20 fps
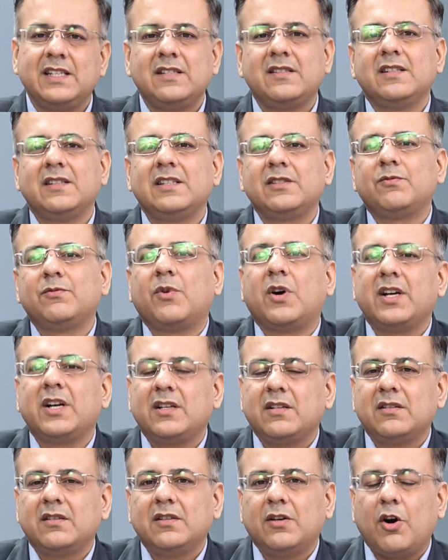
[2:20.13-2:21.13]
is
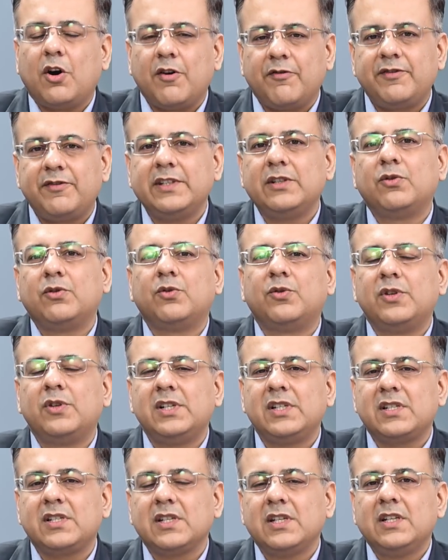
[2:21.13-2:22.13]
what often
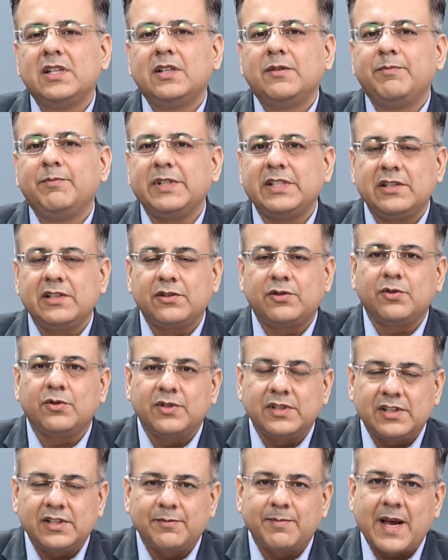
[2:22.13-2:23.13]
holds business
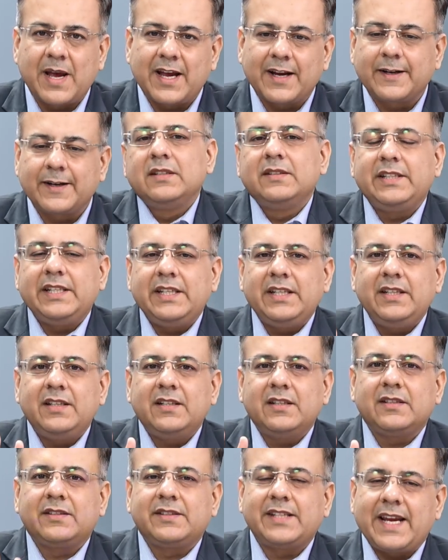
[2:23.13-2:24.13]
owners back.
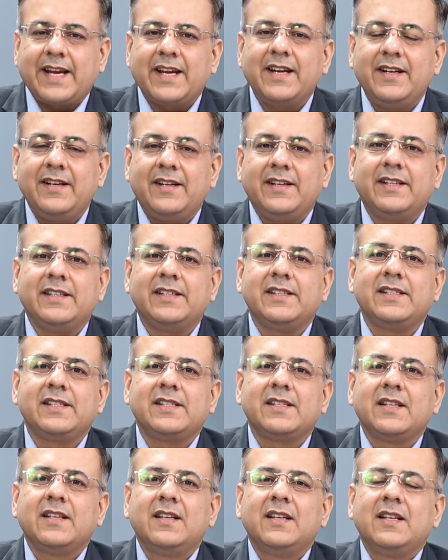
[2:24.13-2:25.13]
The second
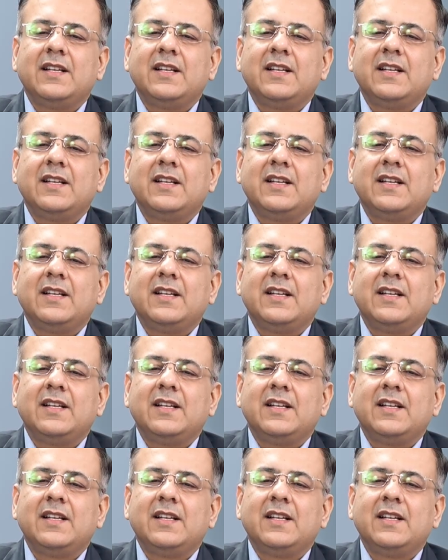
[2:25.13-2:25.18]
is,